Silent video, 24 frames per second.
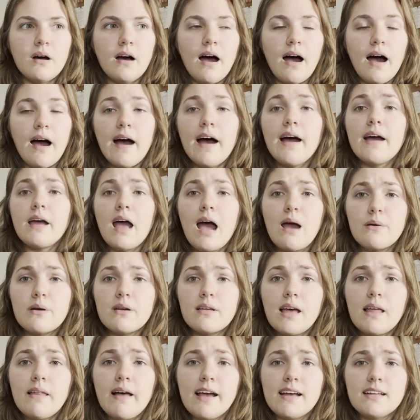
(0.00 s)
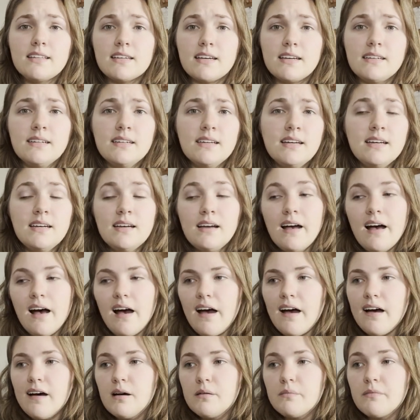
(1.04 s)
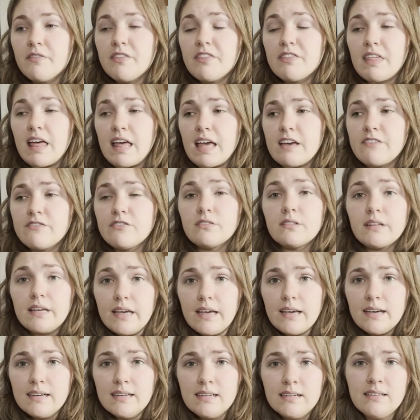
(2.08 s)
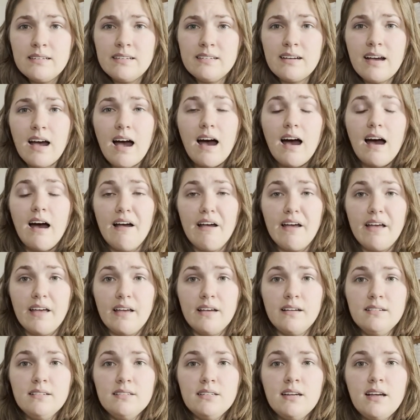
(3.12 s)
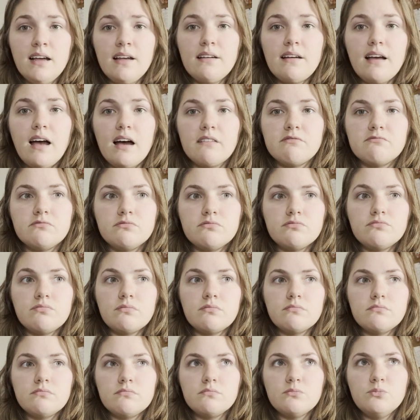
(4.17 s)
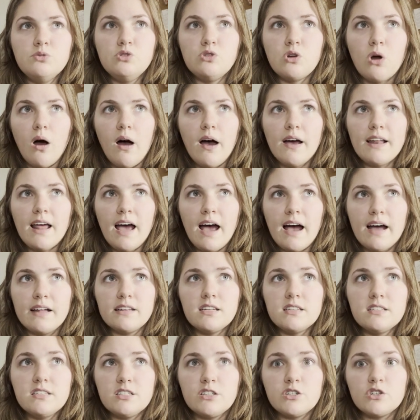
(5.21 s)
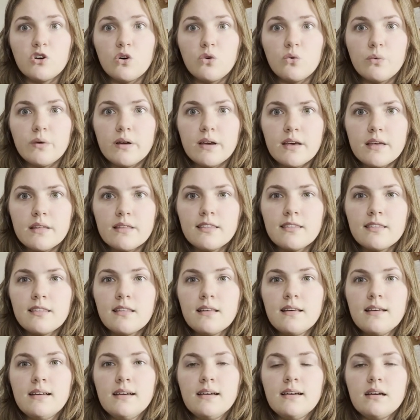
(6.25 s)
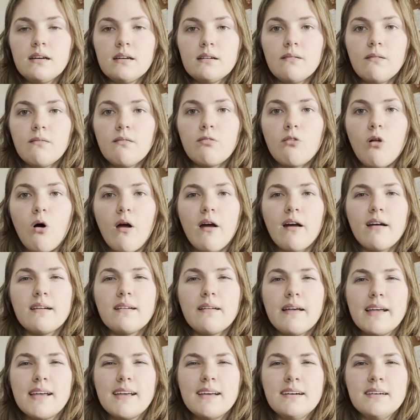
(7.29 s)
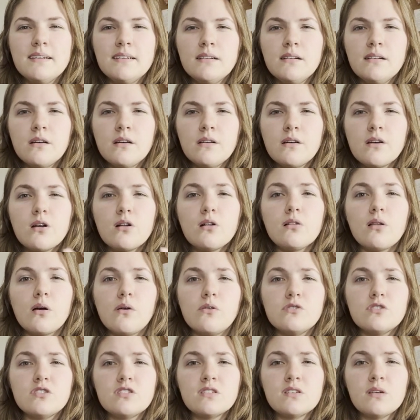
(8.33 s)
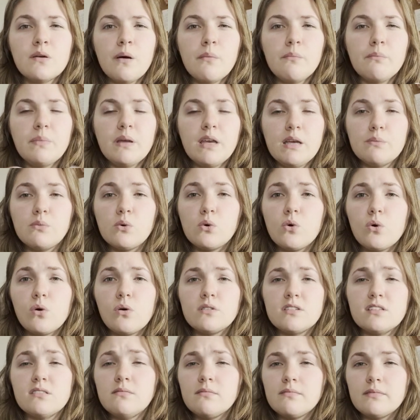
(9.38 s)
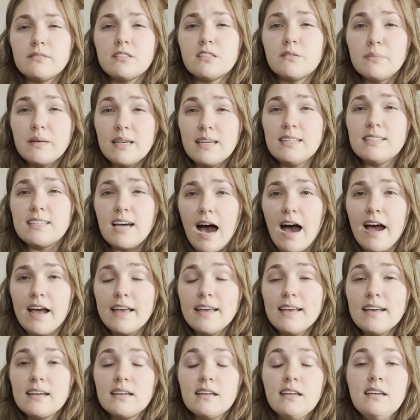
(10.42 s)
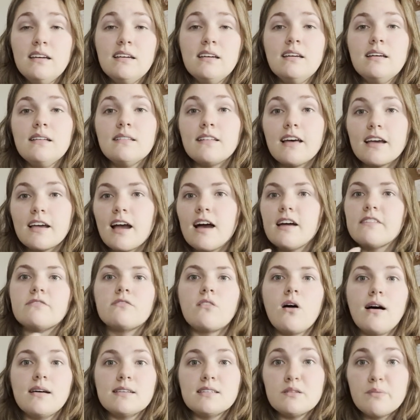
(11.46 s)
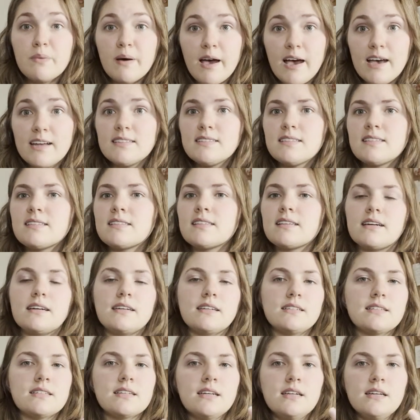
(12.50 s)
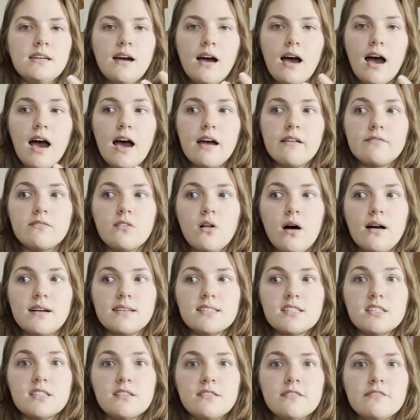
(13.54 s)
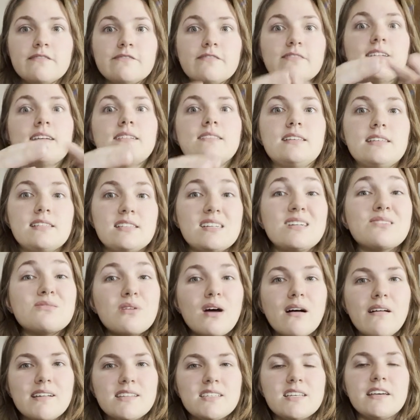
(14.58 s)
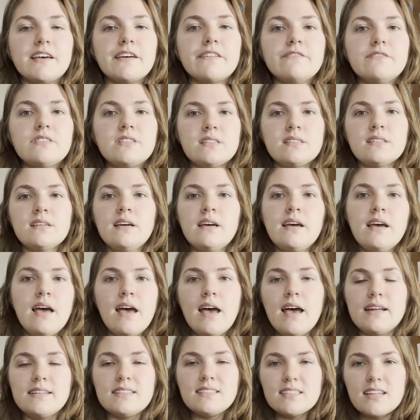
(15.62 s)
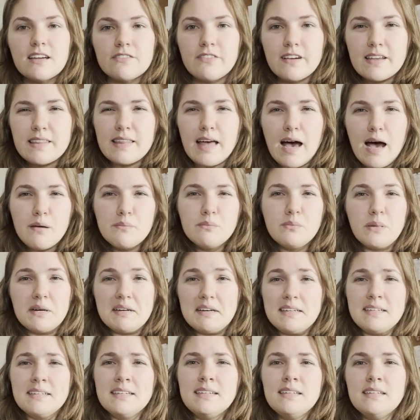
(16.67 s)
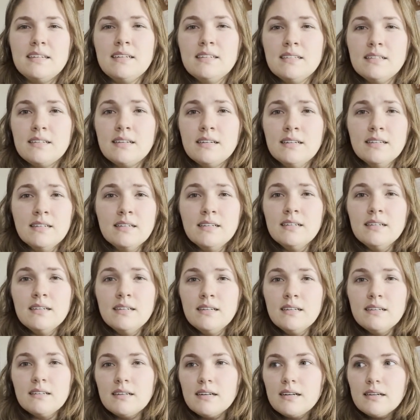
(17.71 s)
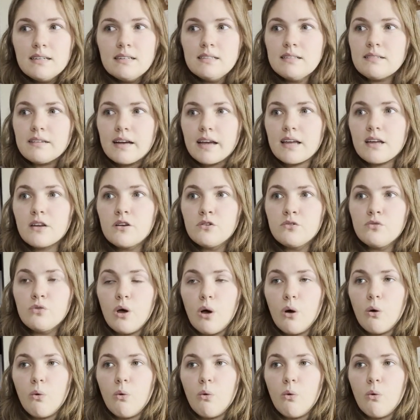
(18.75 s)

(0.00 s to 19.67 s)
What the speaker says: I really liked it. Thankfully, I have not had to deal with, like, close people to me dying. Like, I've lost pets and I've lost distant relatives and stuff like that, but, like, no